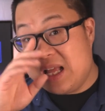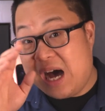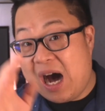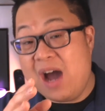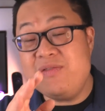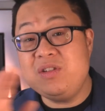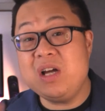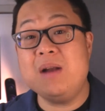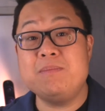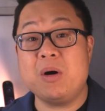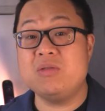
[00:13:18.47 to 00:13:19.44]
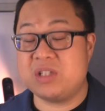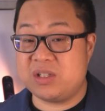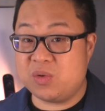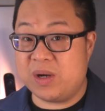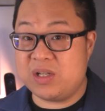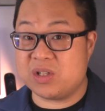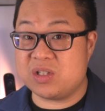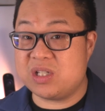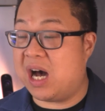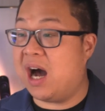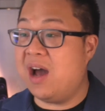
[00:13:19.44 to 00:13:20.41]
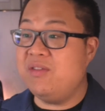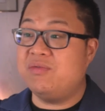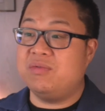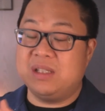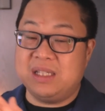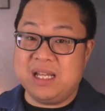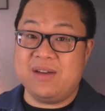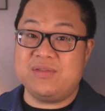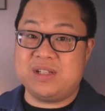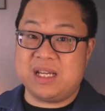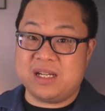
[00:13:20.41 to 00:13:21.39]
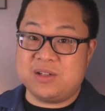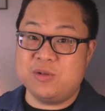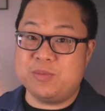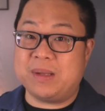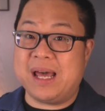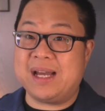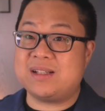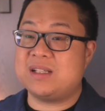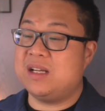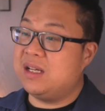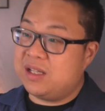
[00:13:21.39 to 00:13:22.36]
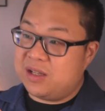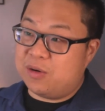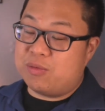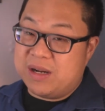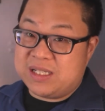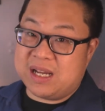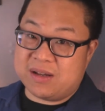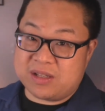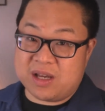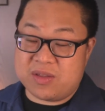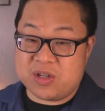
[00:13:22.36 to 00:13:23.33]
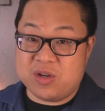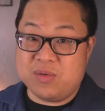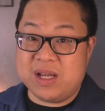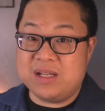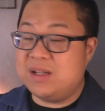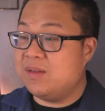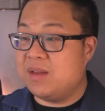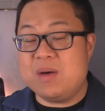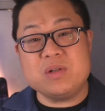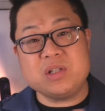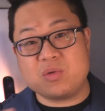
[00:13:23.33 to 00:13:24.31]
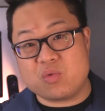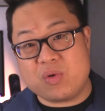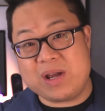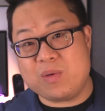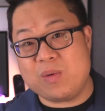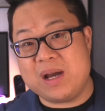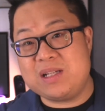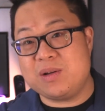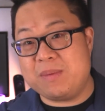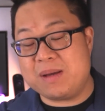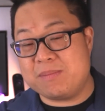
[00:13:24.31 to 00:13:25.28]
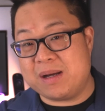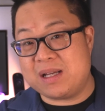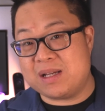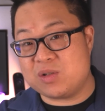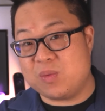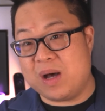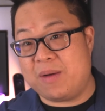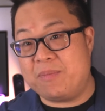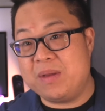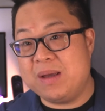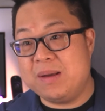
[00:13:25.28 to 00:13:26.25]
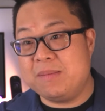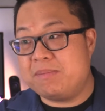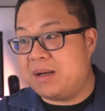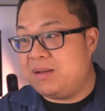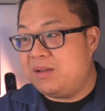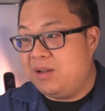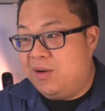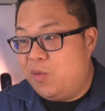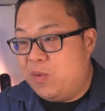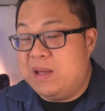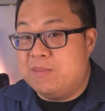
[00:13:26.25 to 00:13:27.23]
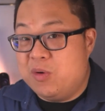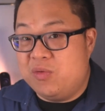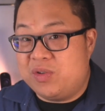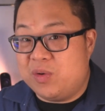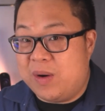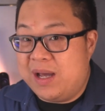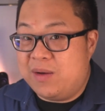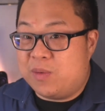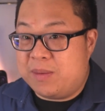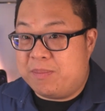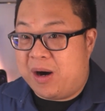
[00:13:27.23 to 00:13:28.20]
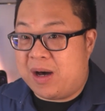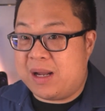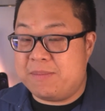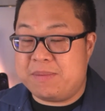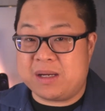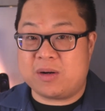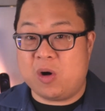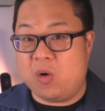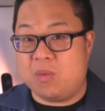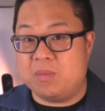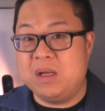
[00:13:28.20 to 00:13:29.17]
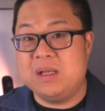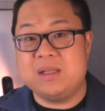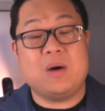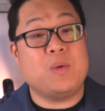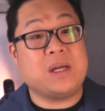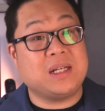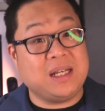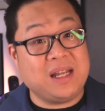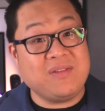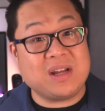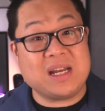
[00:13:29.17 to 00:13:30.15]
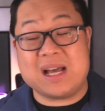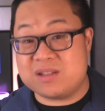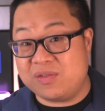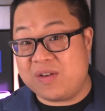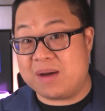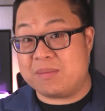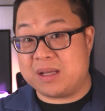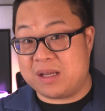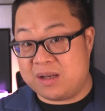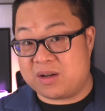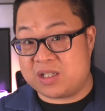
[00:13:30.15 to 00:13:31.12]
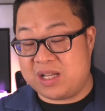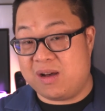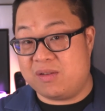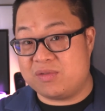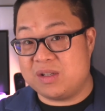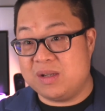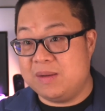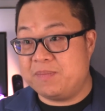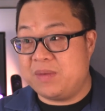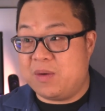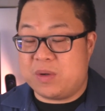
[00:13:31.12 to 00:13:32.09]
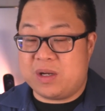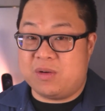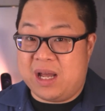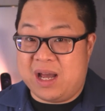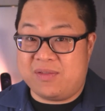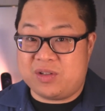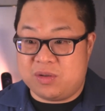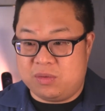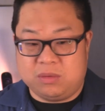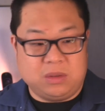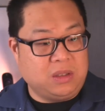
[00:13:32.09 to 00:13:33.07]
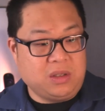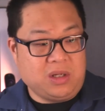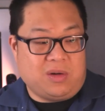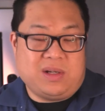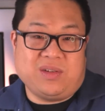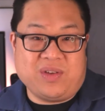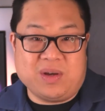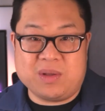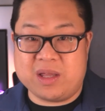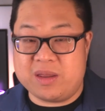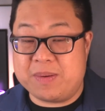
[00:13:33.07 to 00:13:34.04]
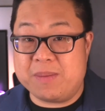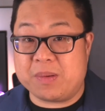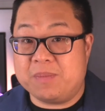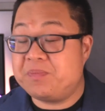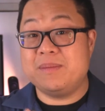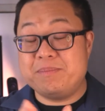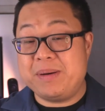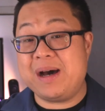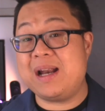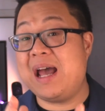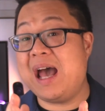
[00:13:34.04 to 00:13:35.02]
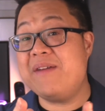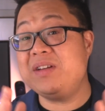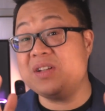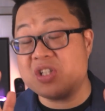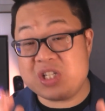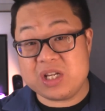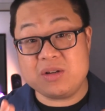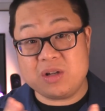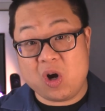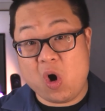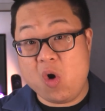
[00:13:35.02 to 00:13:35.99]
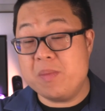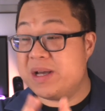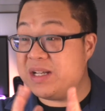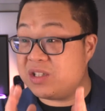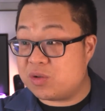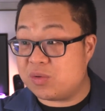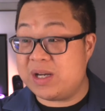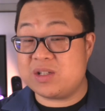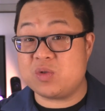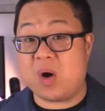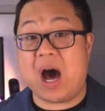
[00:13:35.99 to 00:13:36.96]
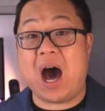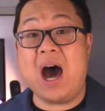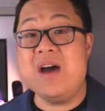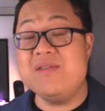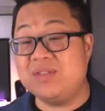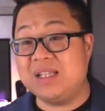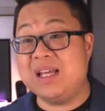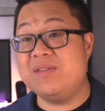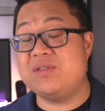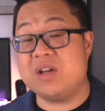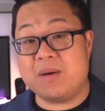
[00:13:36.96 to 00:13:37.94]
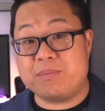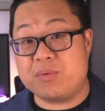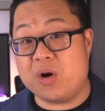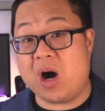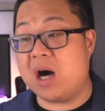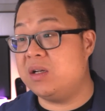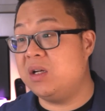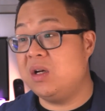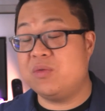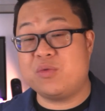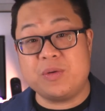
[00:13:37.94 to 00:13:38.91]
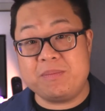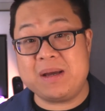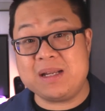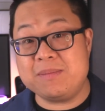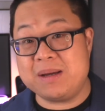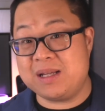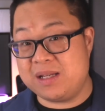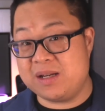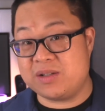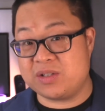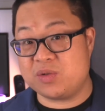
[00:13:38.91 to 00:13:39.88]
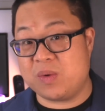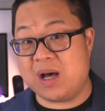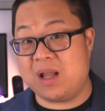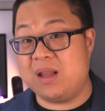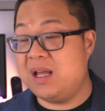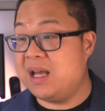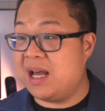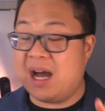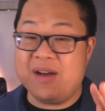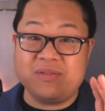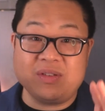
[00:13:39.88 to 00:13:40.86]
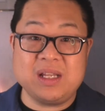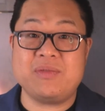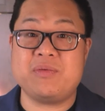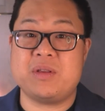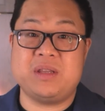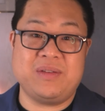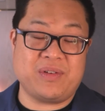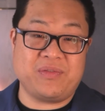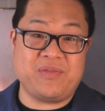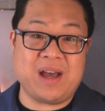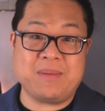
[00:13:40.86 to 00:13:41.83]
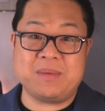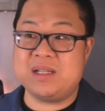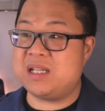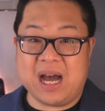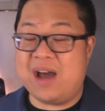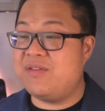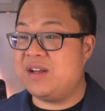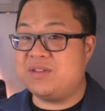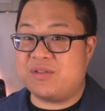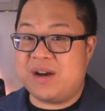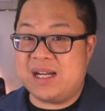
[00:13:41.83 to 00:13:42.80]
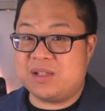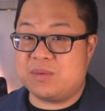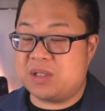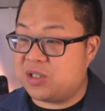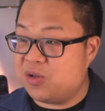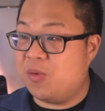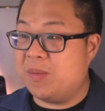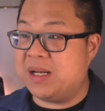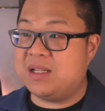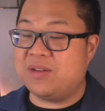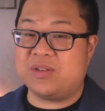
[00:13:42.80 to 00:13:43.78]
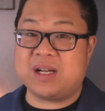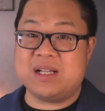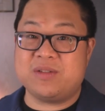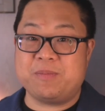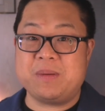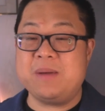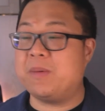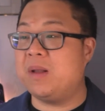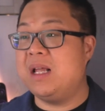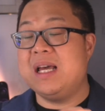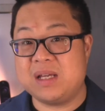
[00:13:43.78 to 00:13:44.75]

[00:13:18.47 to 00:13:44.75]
I've done both situations. I've lived in a duplex, renting out the other unit. It was a great way to make money as well. But, we moved away and we bought a bigger home that we could live in as a family in ourselves. And we don't have to, interfere with other people. But having a singular home is great as well. I've lived abroad for many, many years as well. And I've lived with different families. I've interacted with so many different kinds of people.